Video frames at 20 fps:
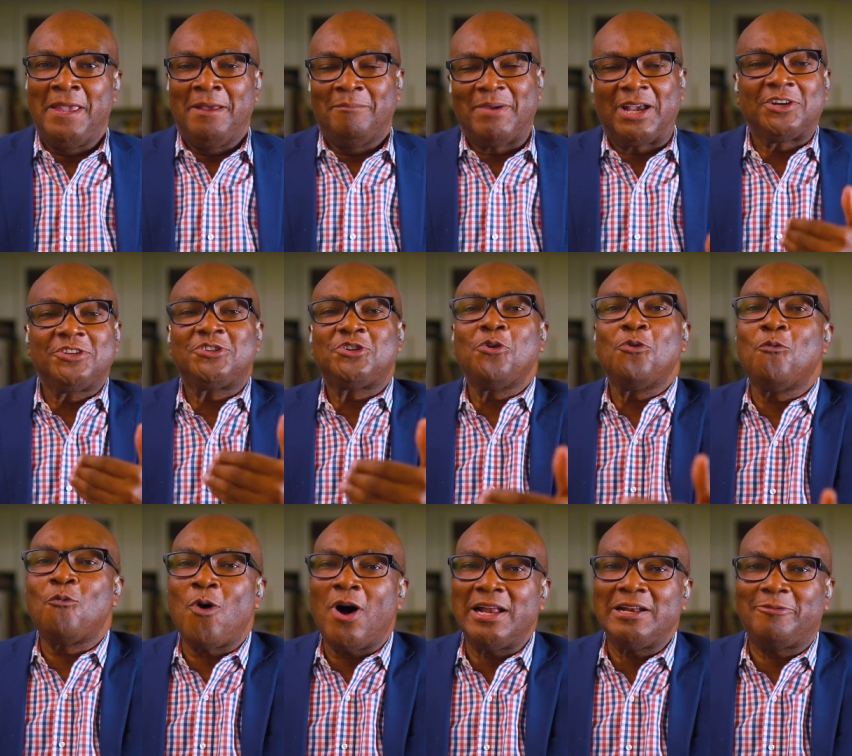because
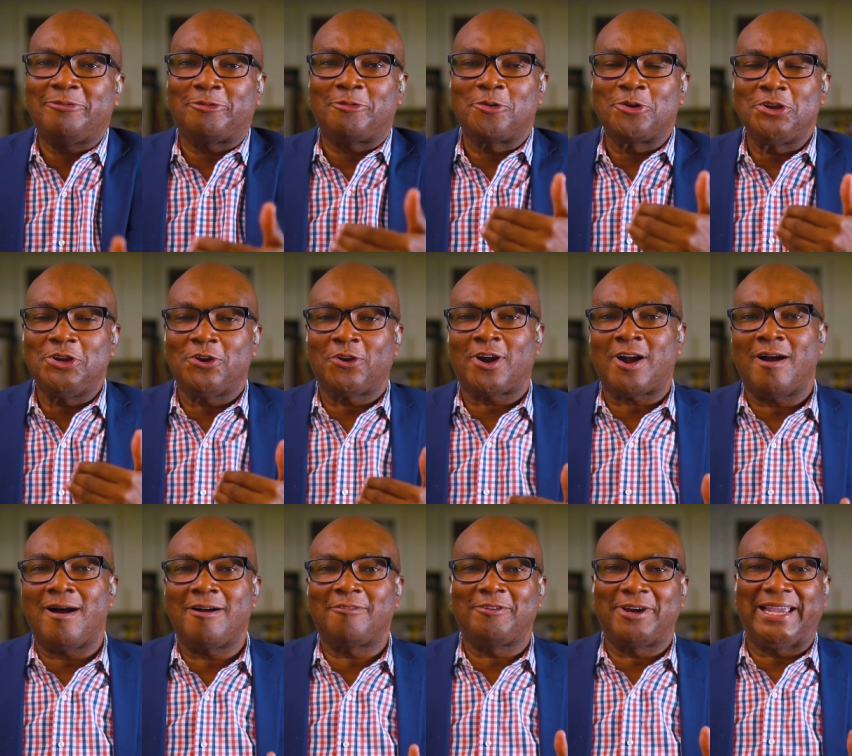you want for your
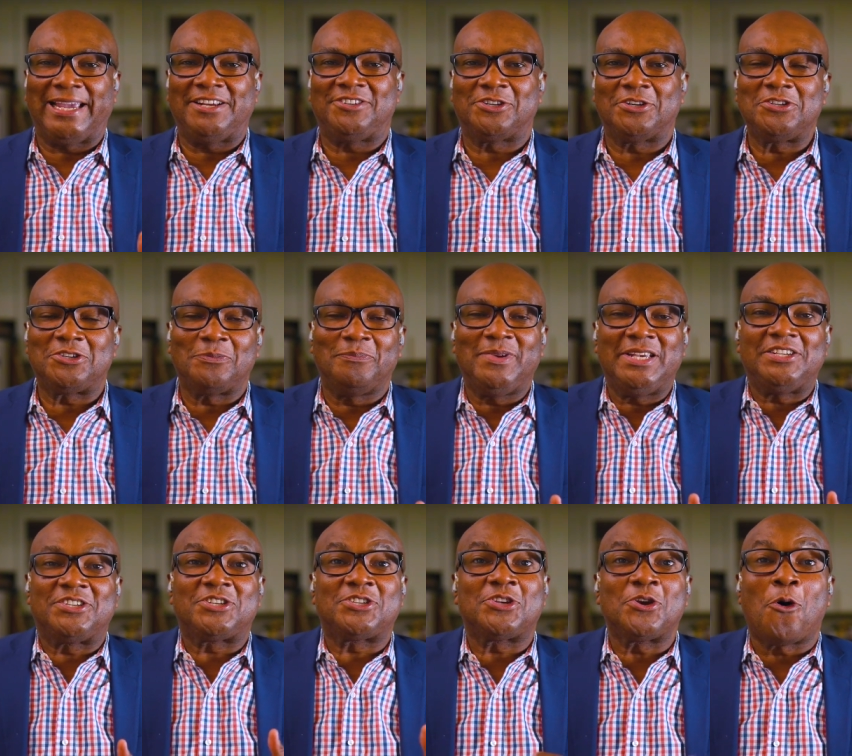congregation to be
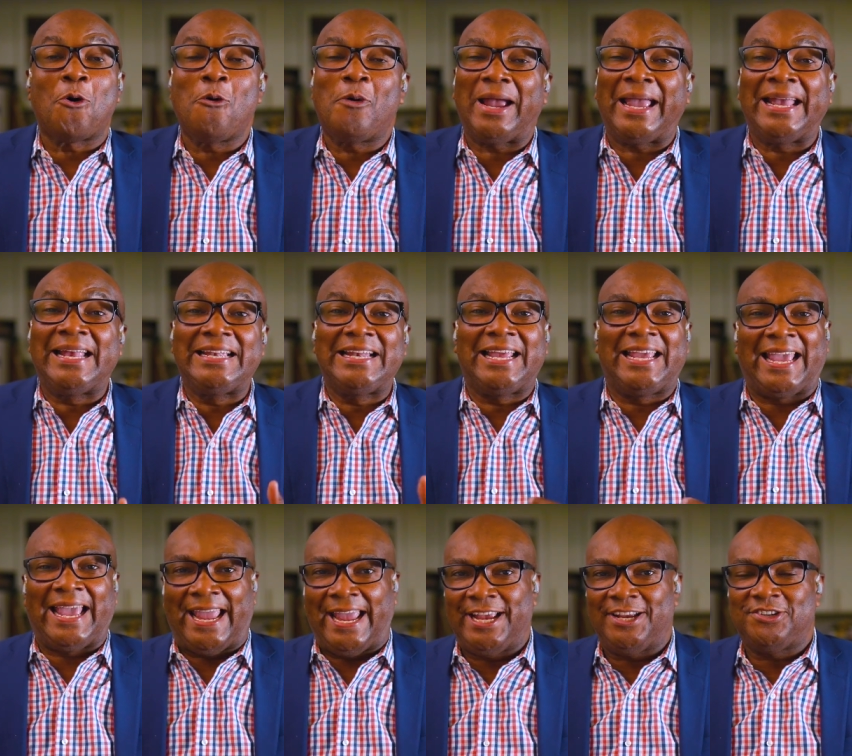so
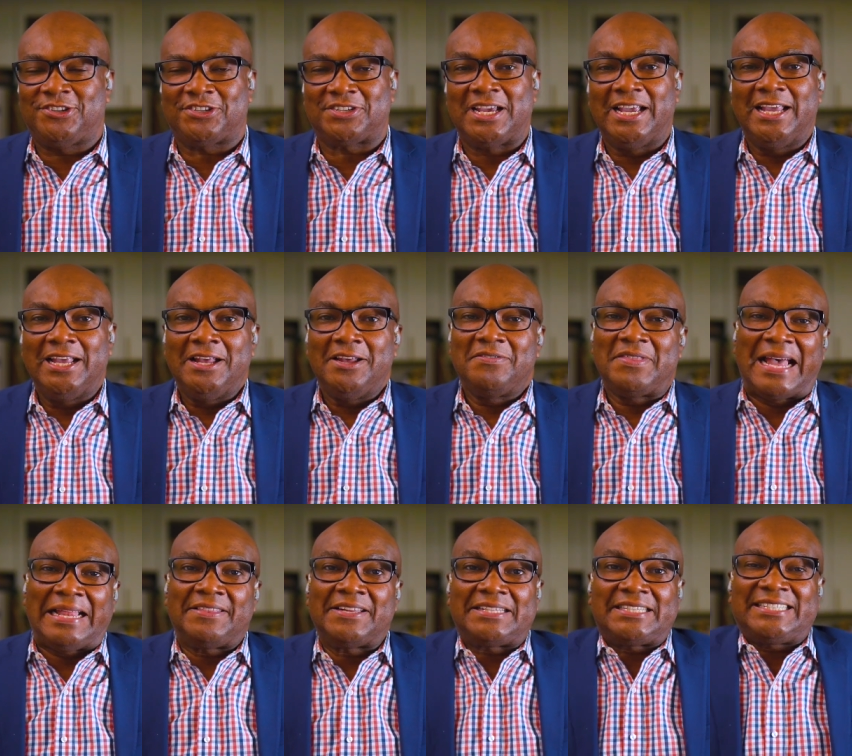engaged
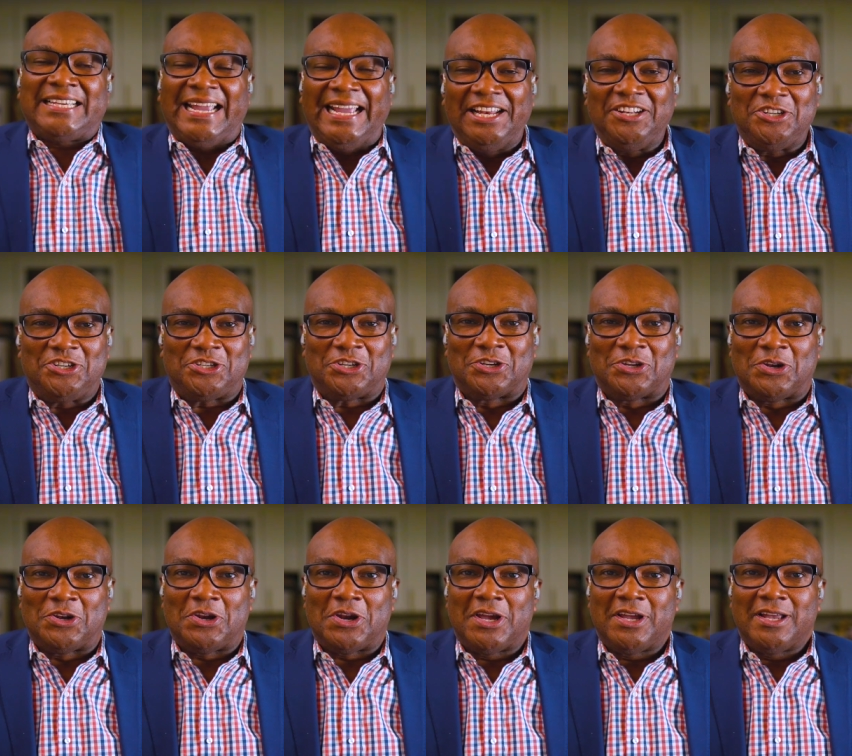that the
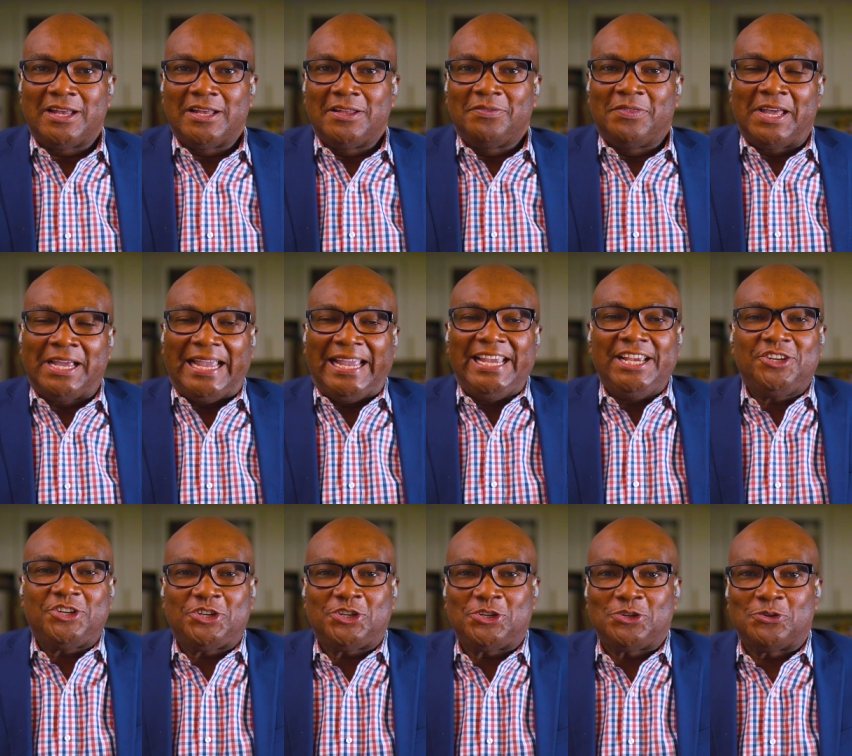tension, the
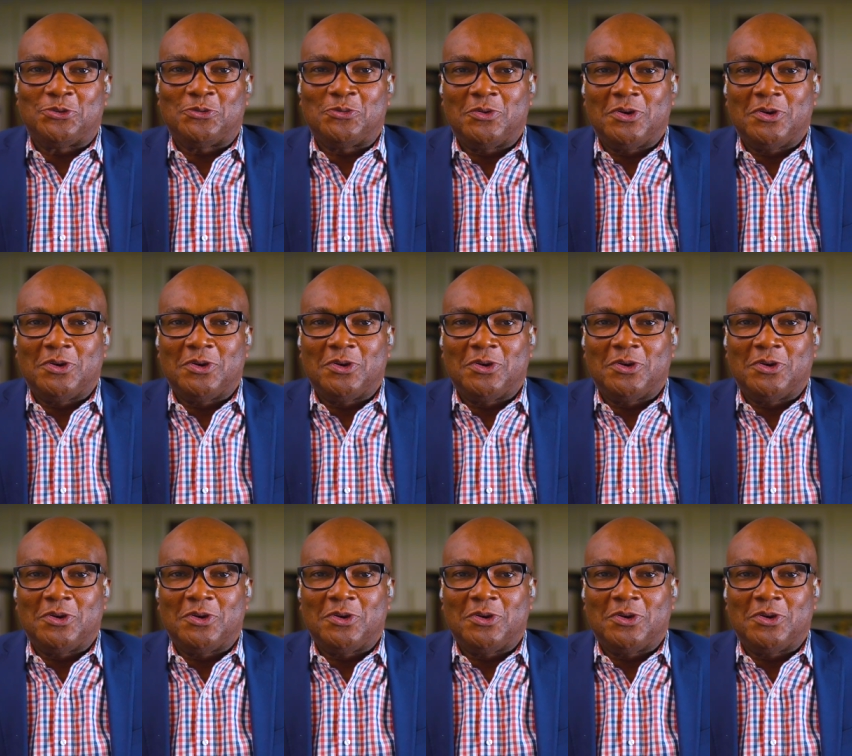issue,